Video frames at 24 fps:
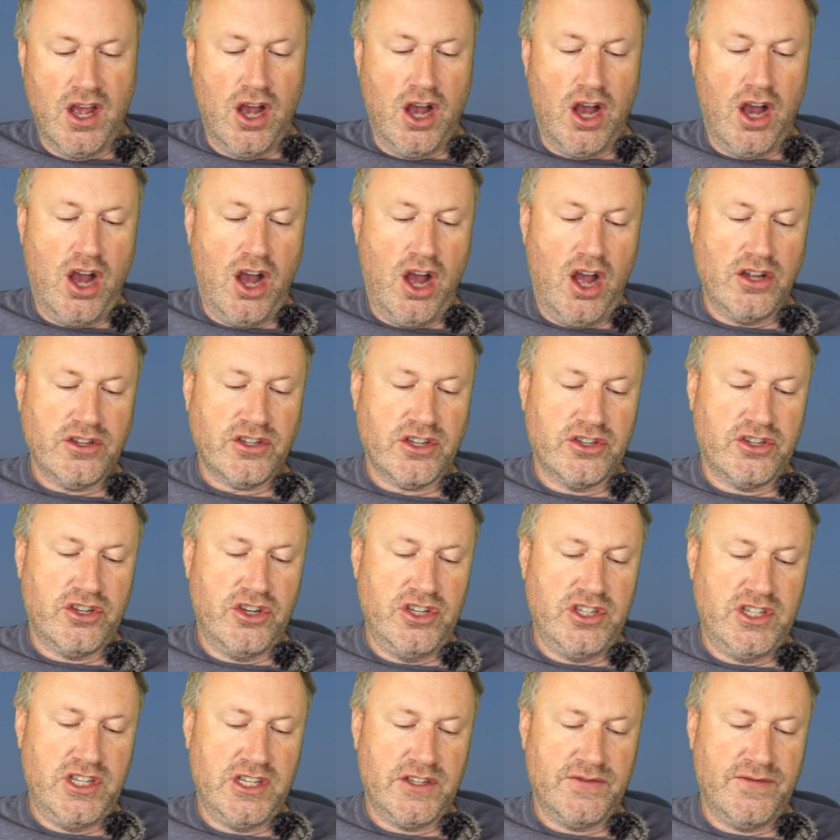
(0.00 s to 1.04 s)
Art
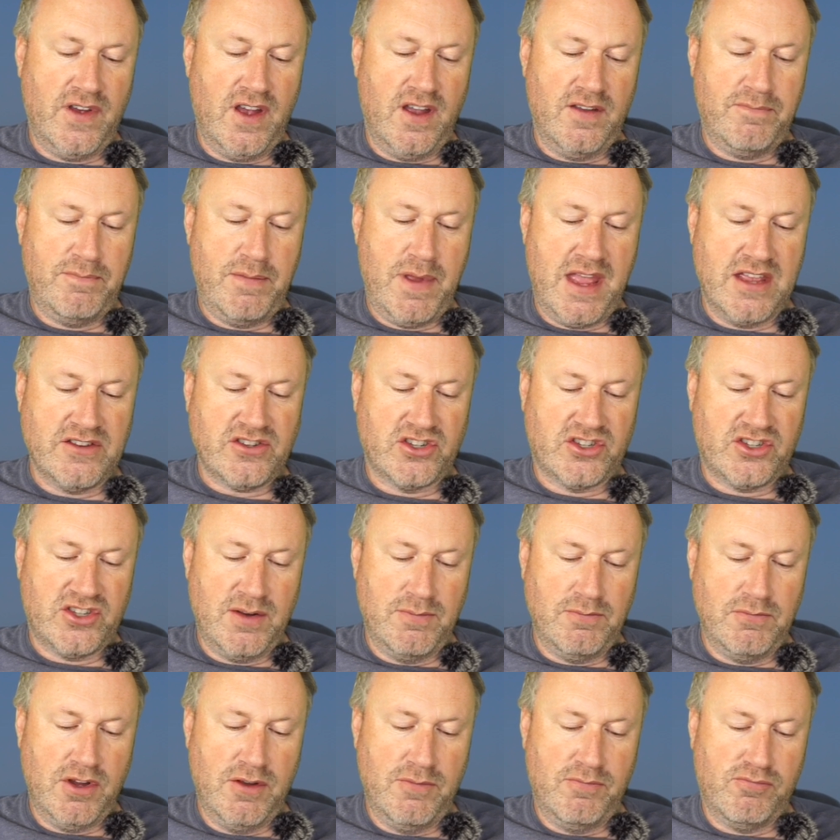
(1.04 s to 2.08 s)
265B has a
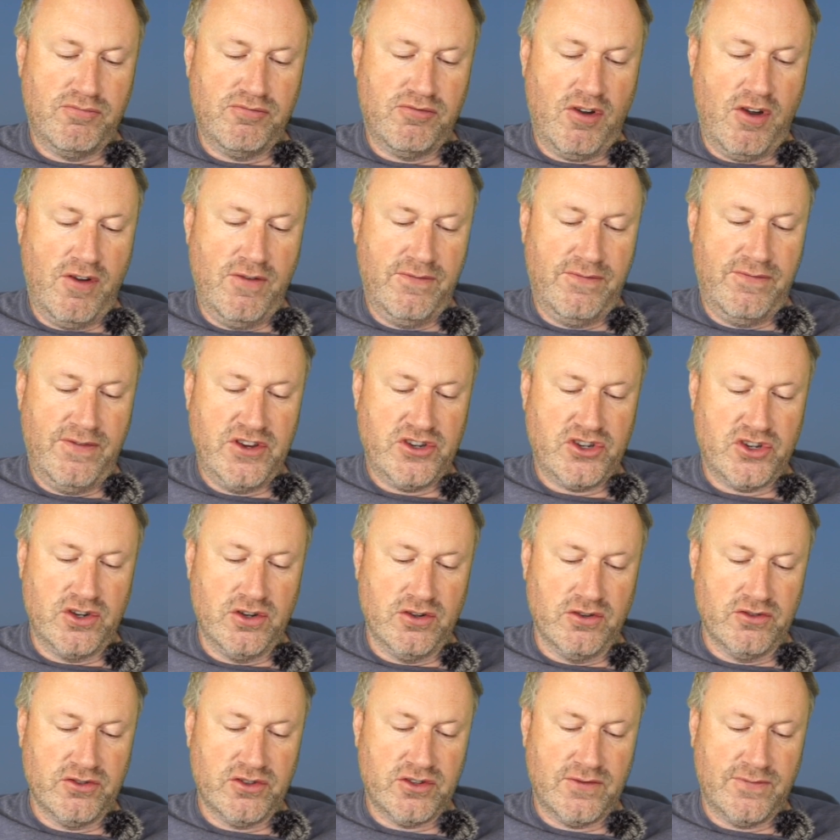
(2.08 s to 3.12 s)
similar
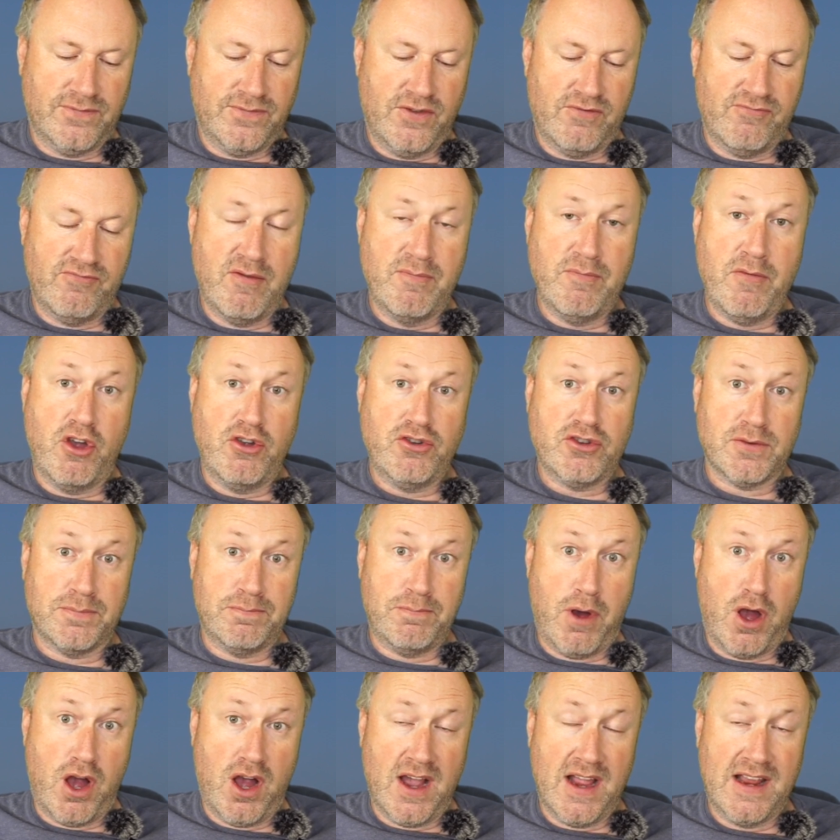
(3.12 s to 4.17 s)
provisionals for the remote
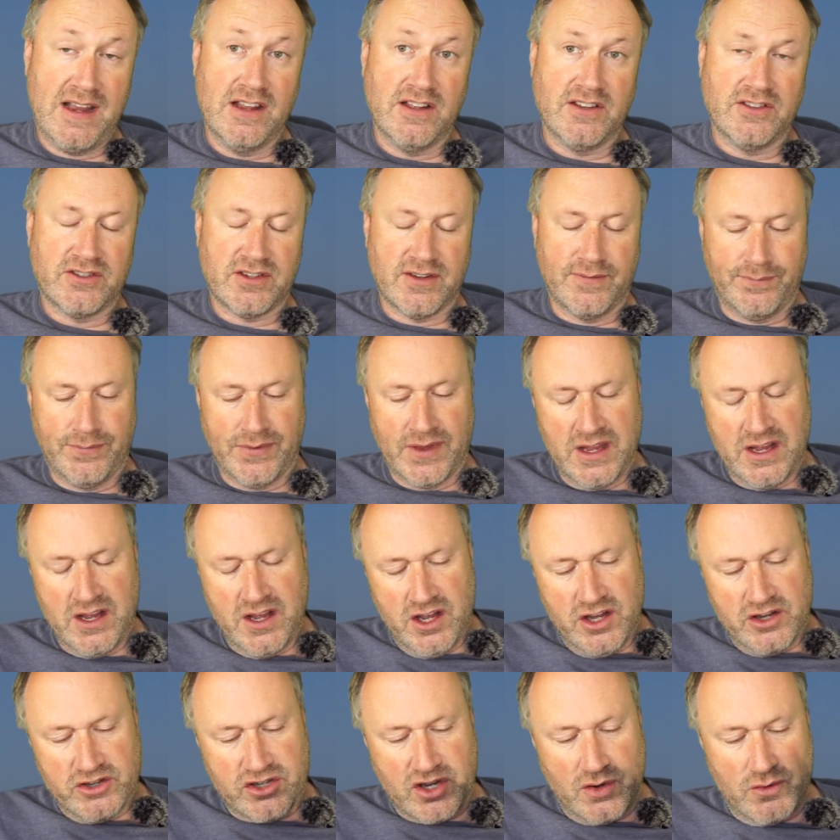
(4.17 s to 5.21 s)
pilot.
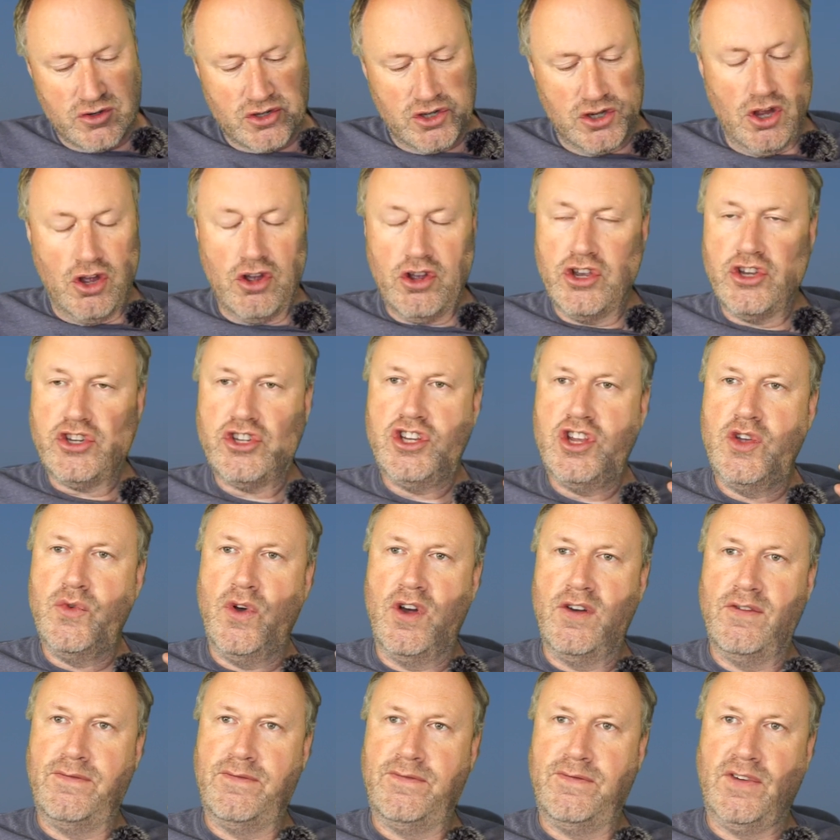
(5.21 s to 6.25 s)
So as long as you
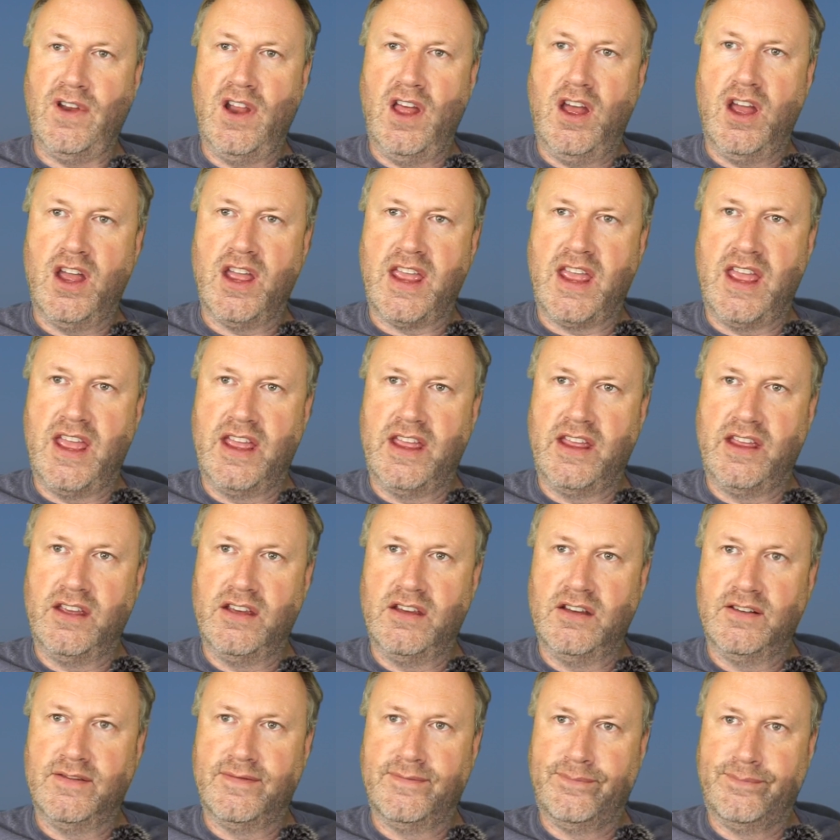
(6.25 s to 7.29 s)
are flying
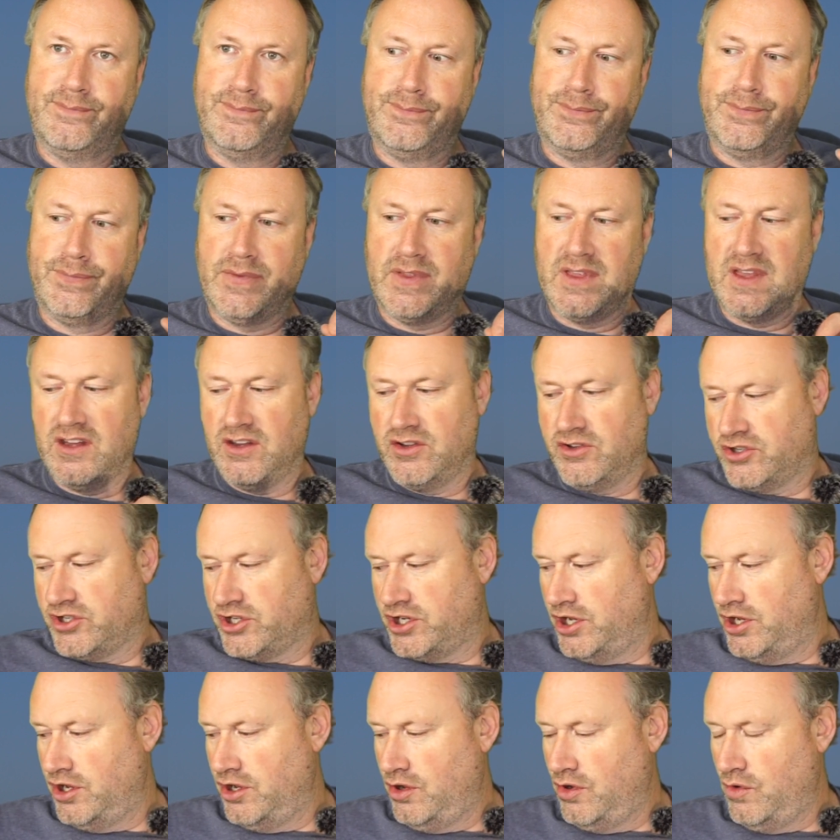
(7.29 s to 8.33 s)

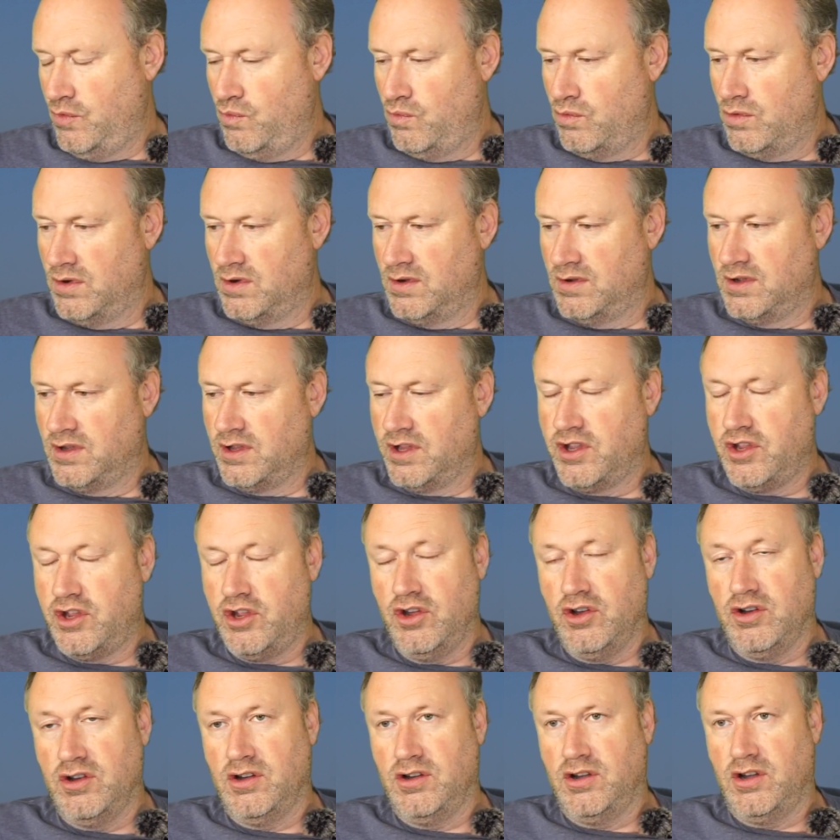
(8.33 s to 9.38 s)
to
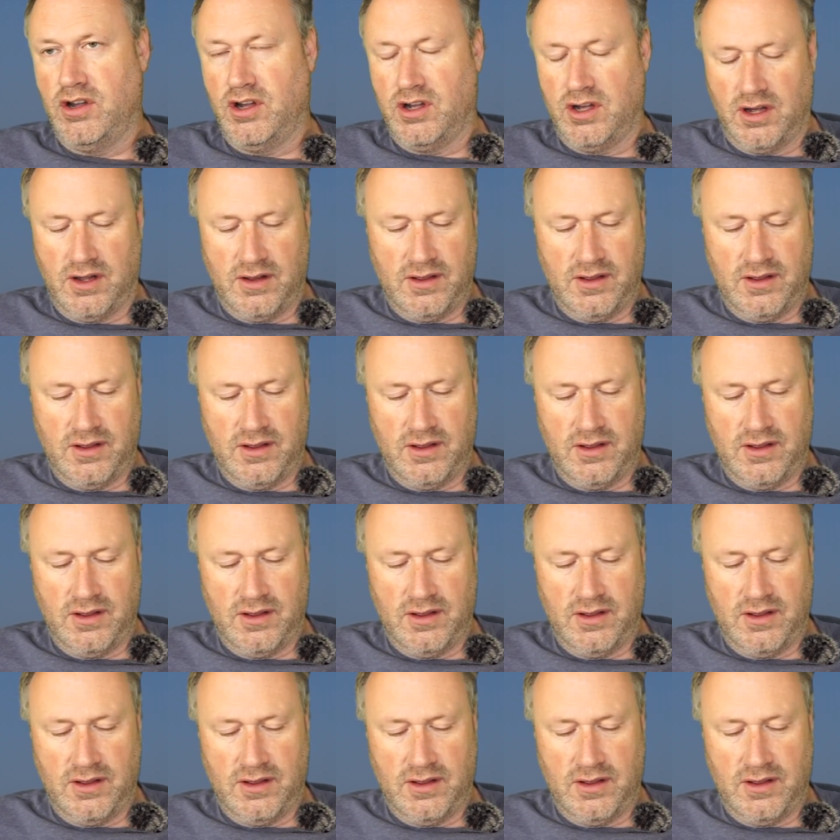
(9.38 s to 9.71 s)
your